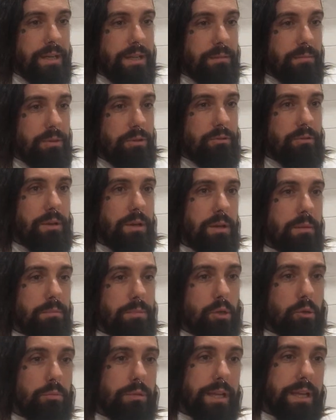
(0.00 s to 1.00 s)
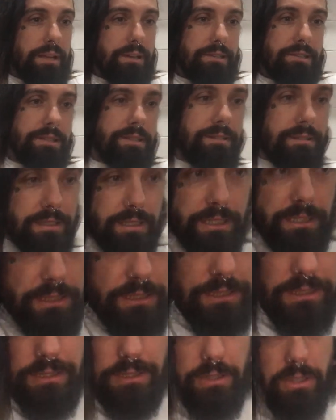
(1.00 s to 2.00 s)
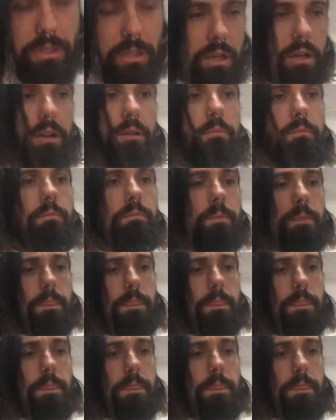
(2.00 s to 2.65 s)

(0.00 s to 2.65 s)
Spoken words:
and the Booblickers. They